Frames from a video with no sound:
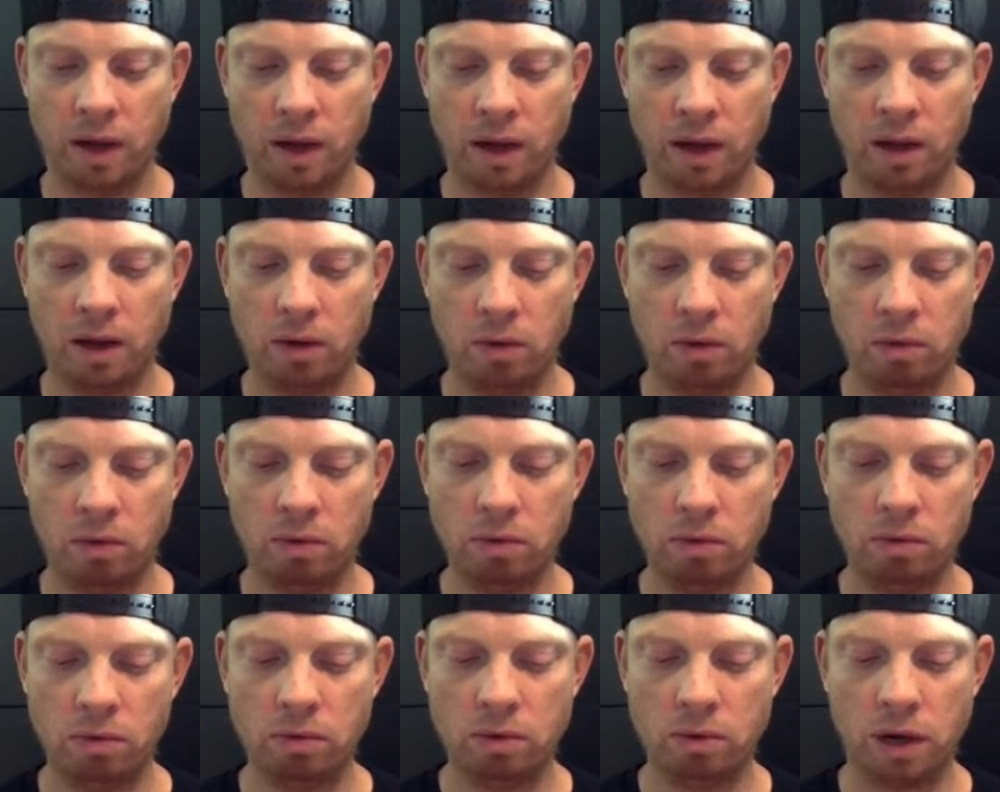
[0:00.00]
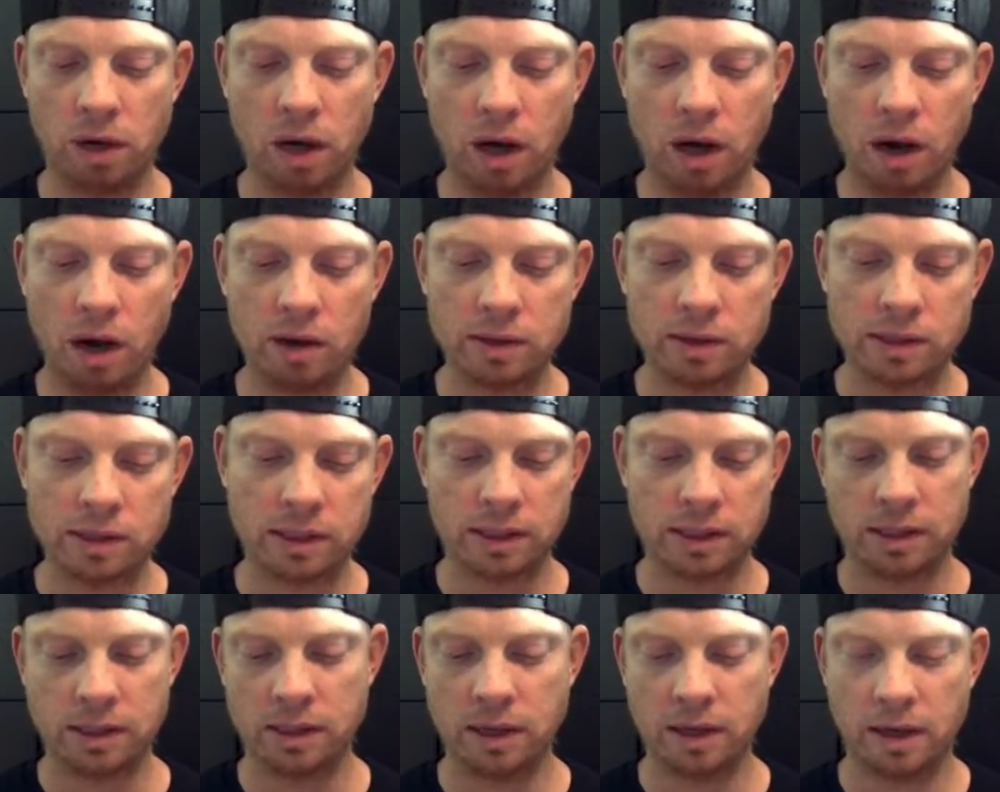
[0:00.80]
video. Ooh, it hearts. Might
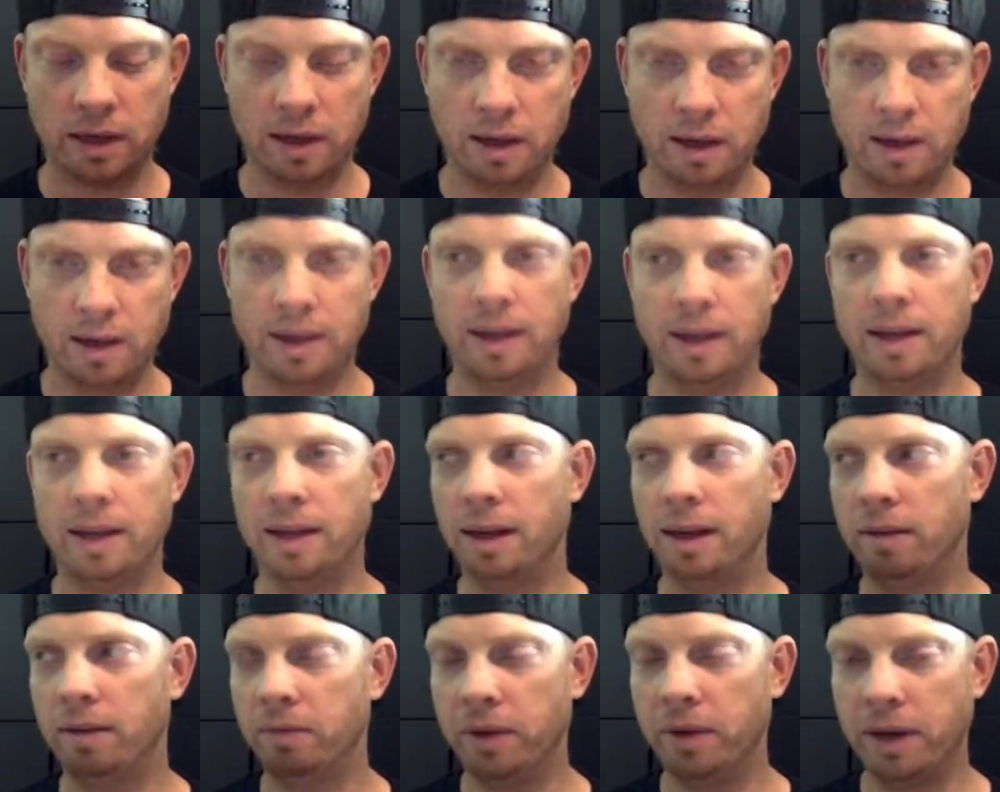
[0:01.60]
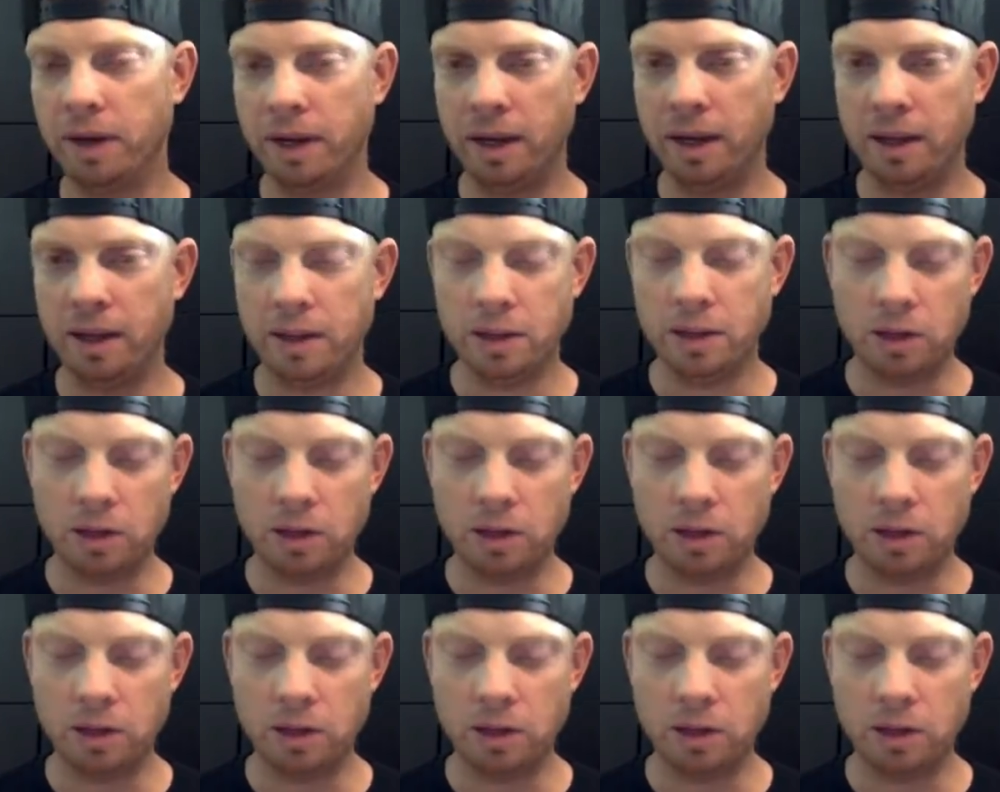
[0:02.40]
happen. We